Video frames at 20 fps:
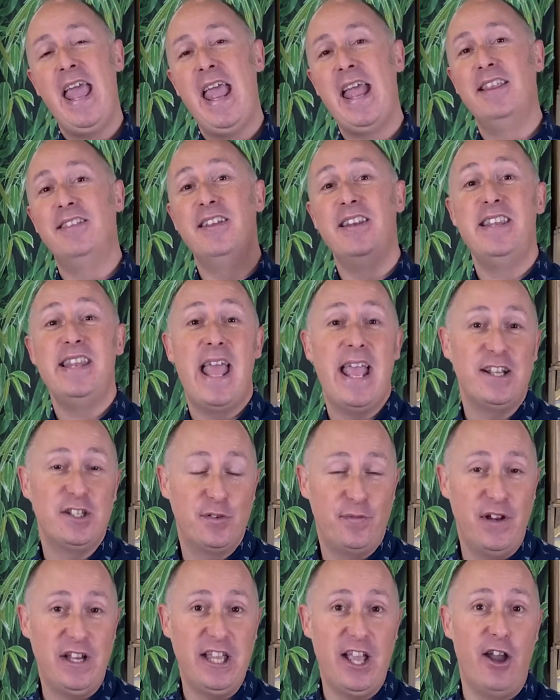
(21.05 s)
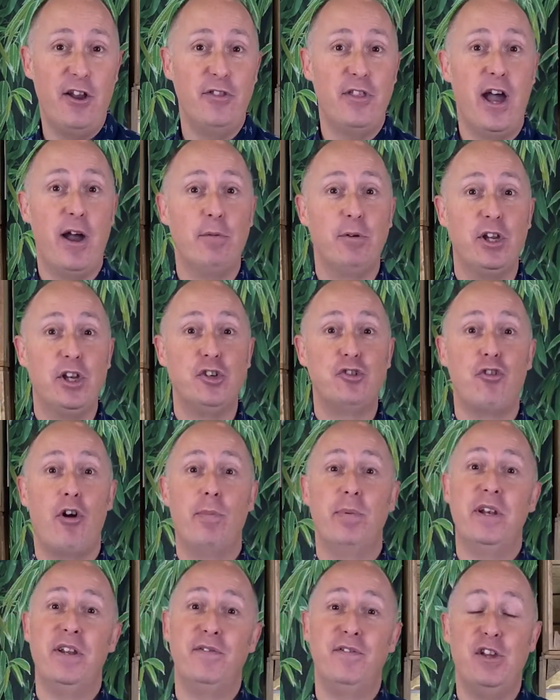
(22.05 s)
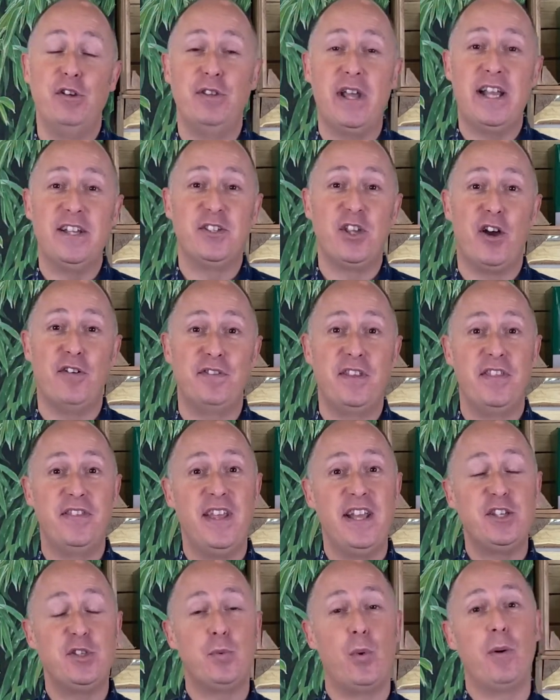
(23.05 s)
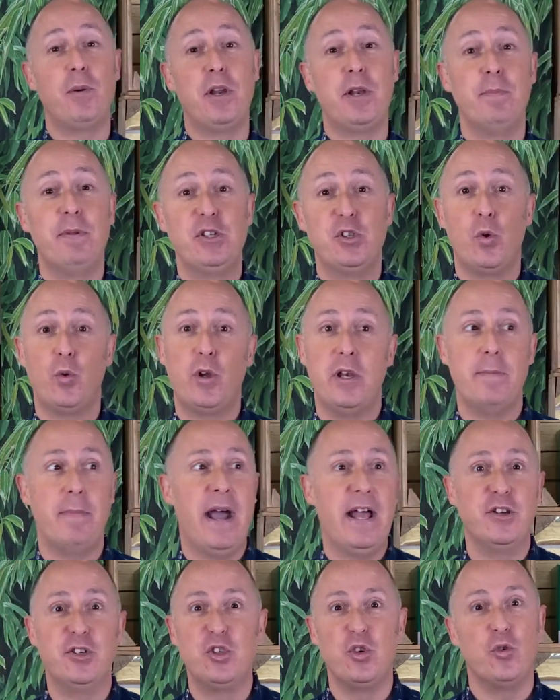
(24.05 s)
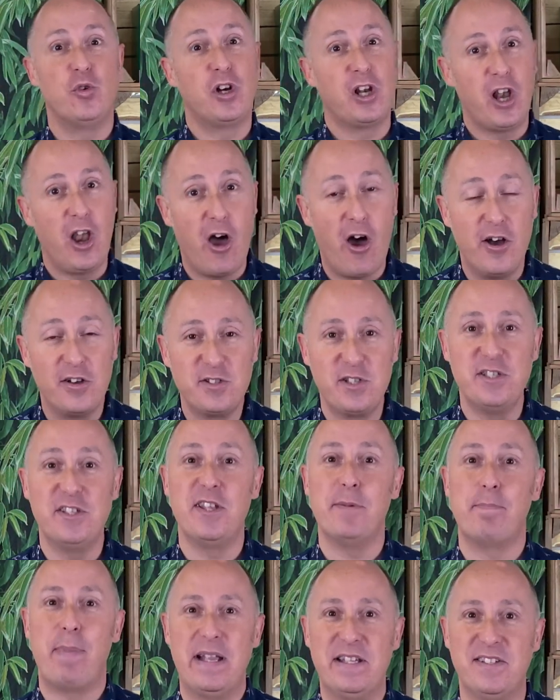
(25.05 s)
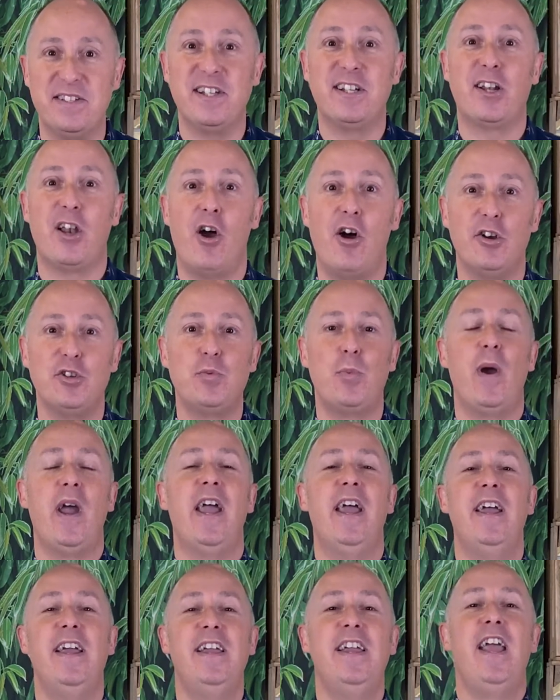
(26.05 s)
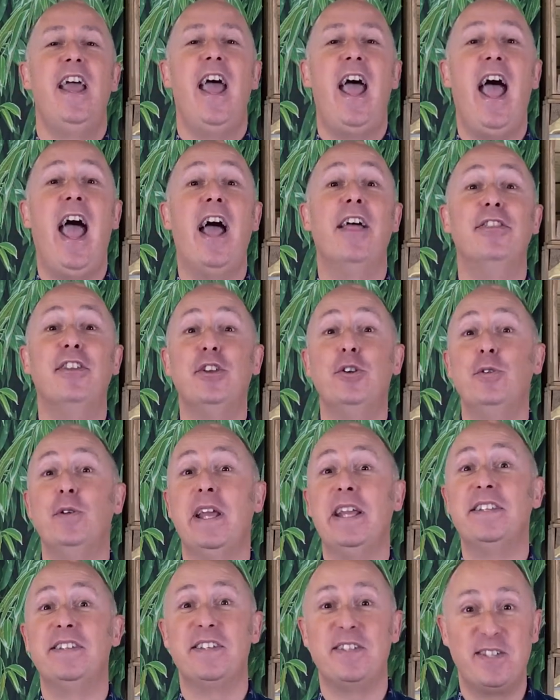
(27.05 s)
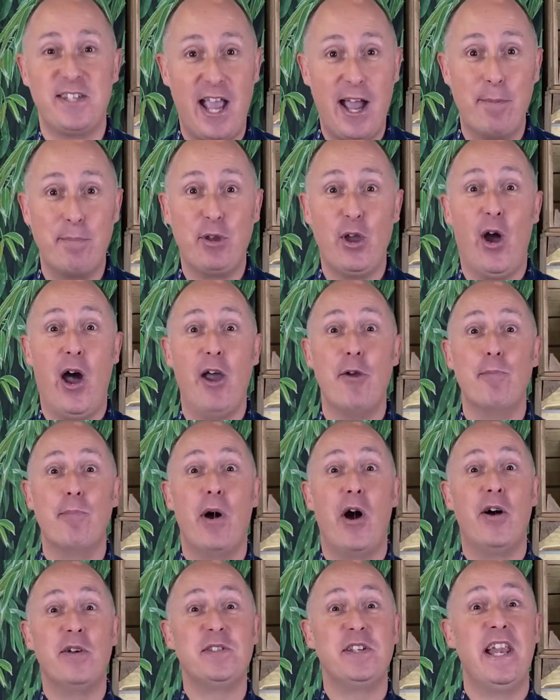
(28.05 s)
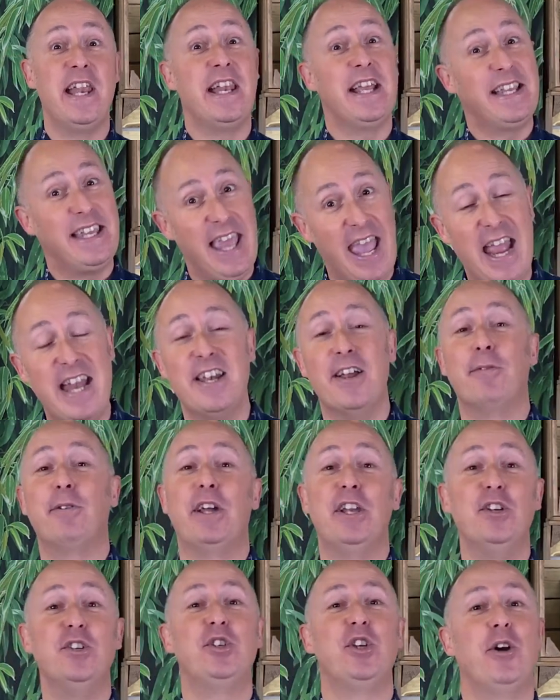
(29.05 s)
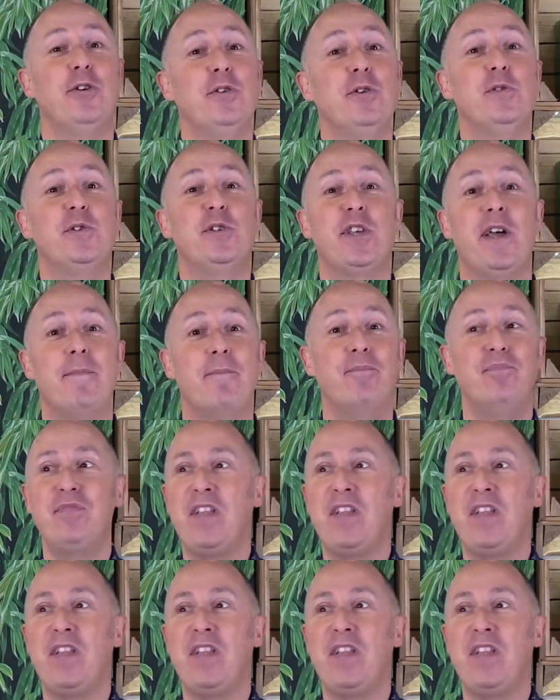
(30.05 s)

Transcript: In the next video that I'm going to drop in a few days after this, we're going to be talking about the sort of glasses, the basic glassware that you need to set up your home bars, and then again I'm going to show you some